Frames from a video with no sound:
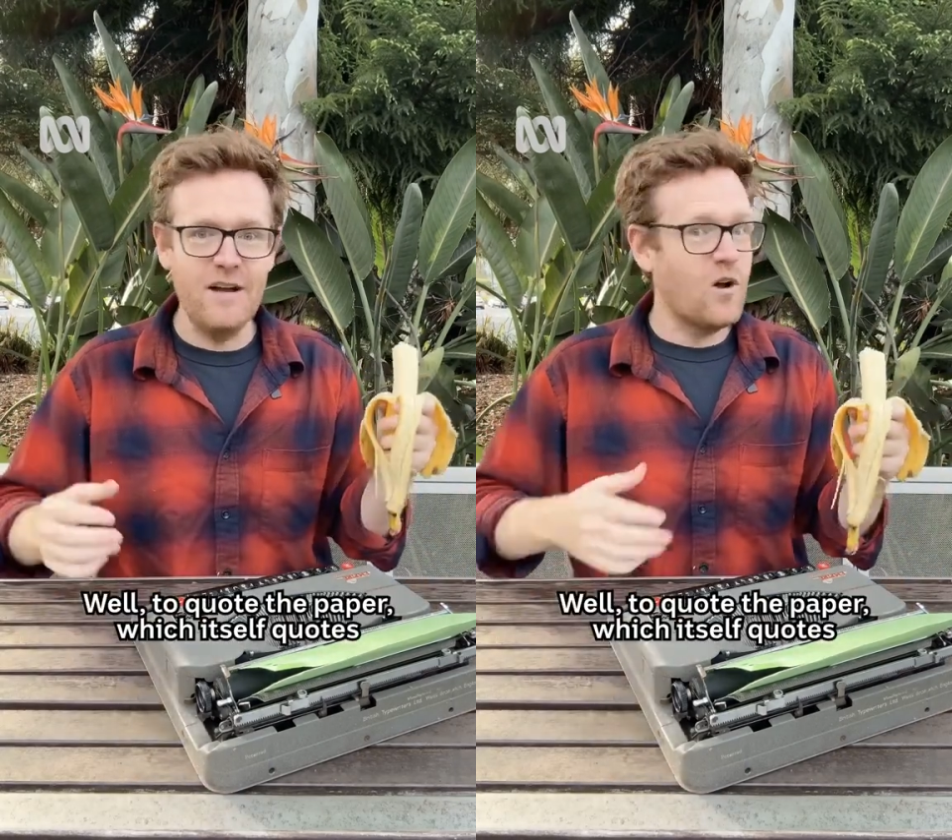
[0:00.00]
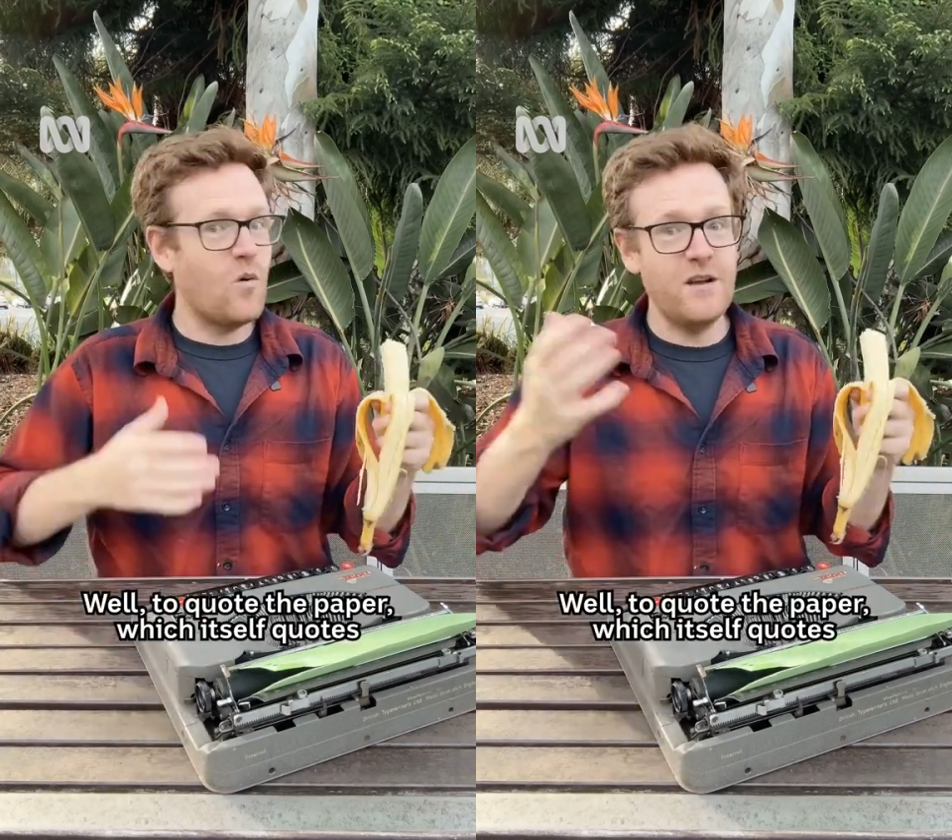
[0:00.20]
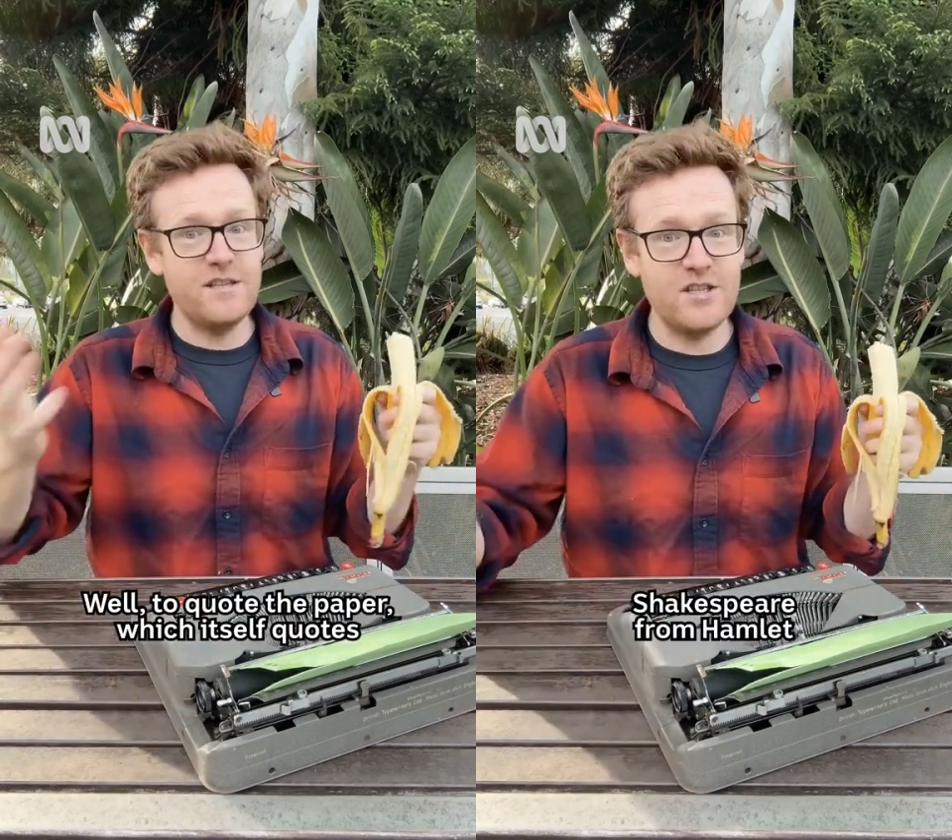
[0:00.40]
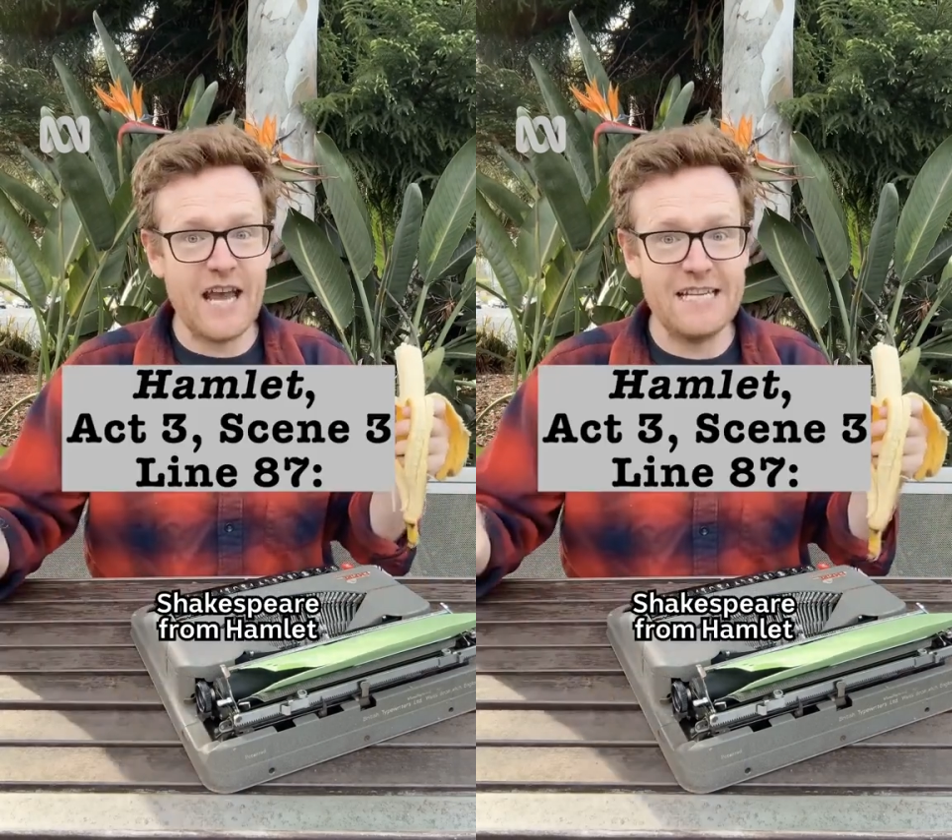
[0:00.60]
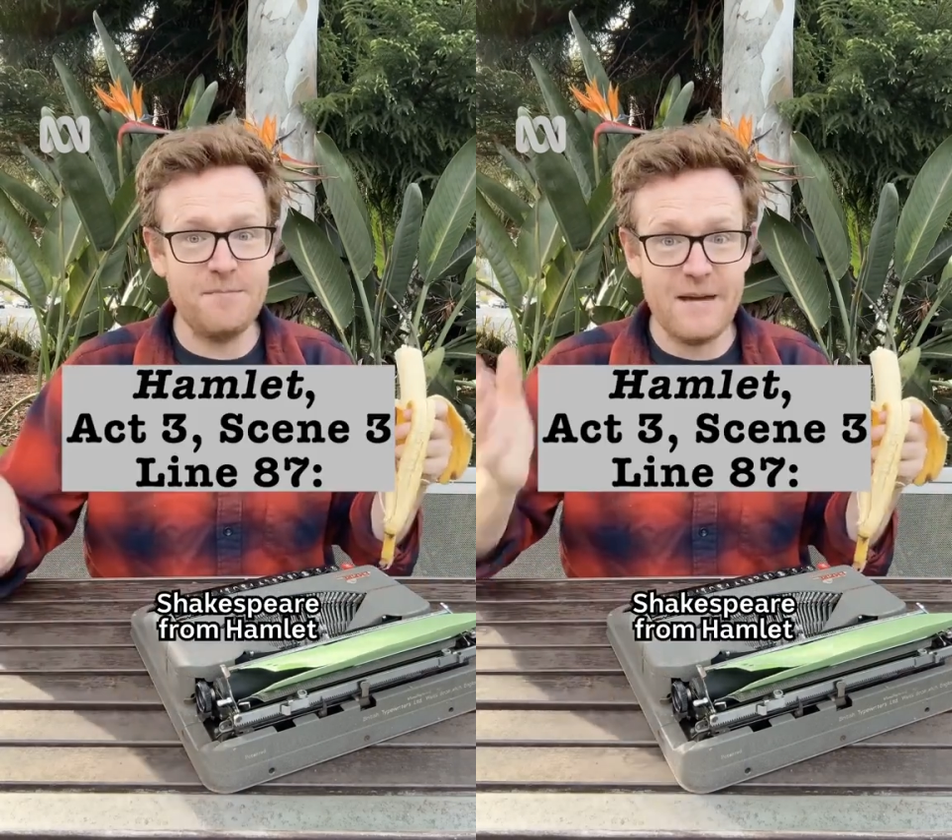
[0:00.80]
quotes
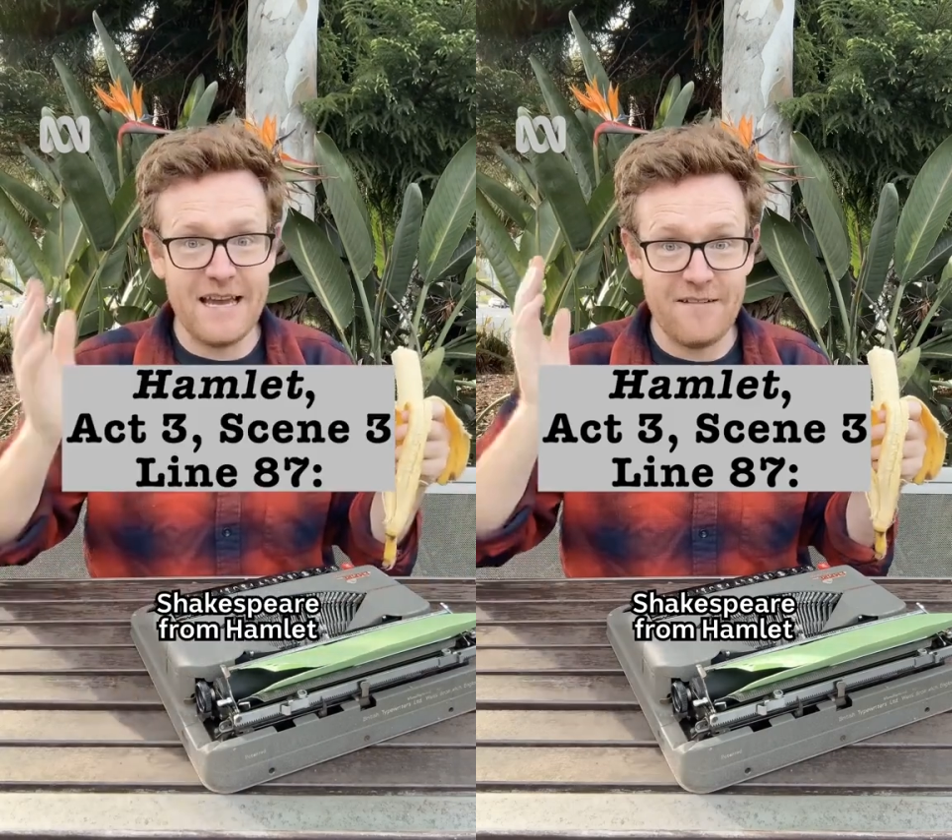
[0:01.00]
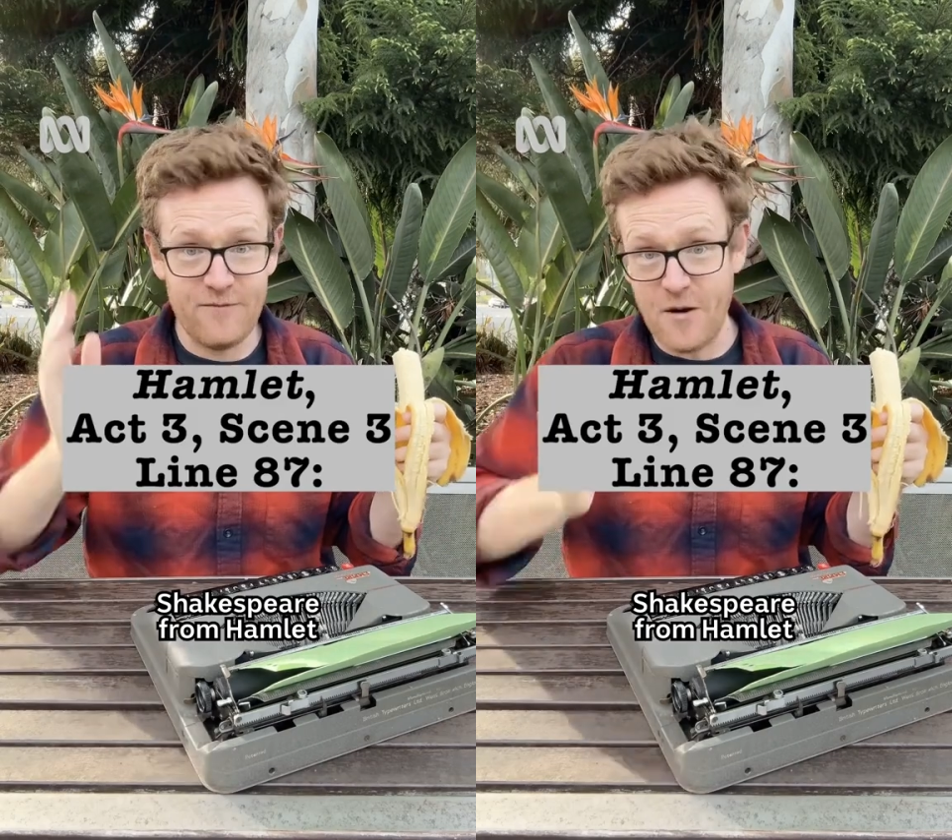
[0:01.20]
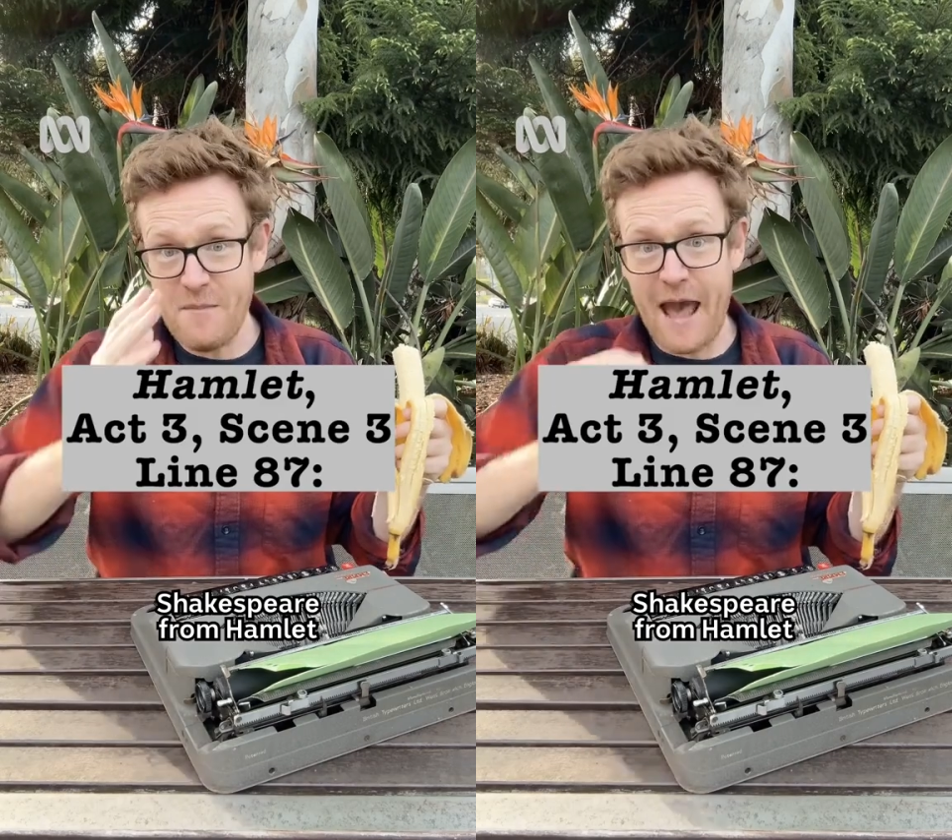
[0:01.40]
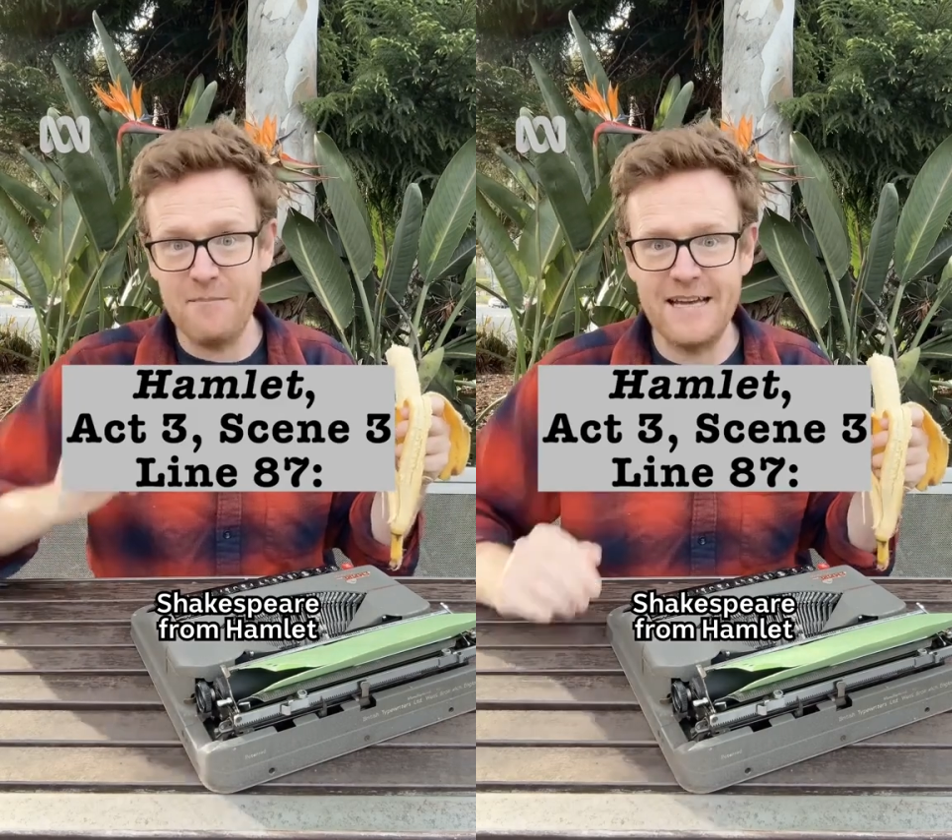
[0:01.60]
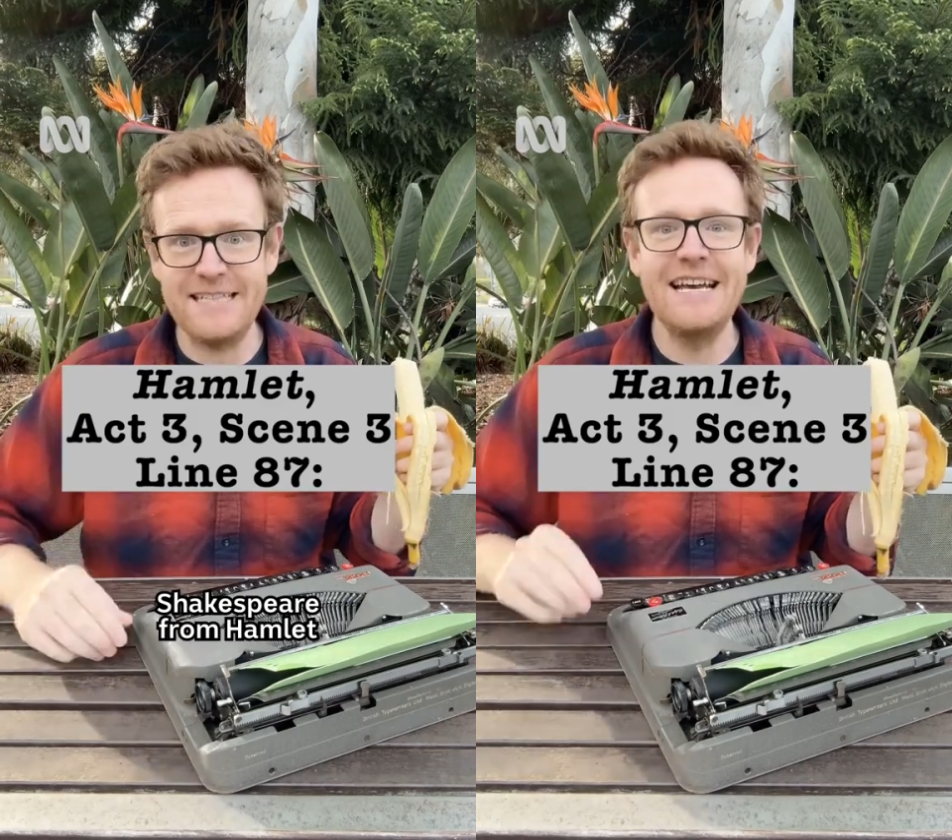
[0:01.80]
Shakespeare from
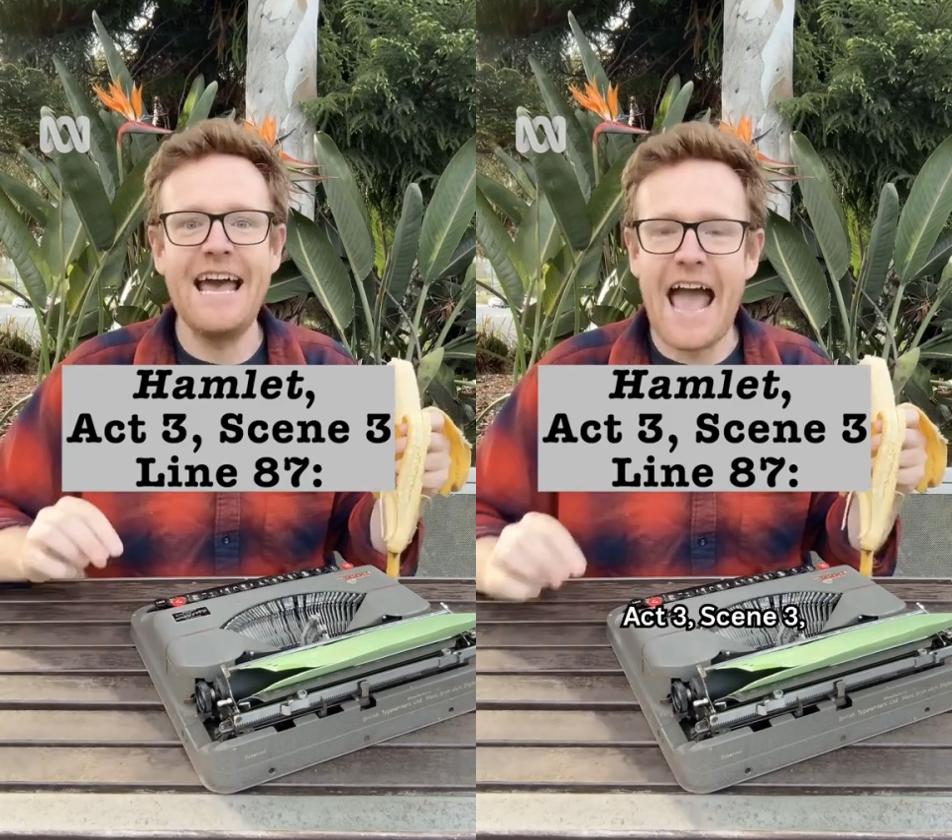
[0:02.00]
Hamlet,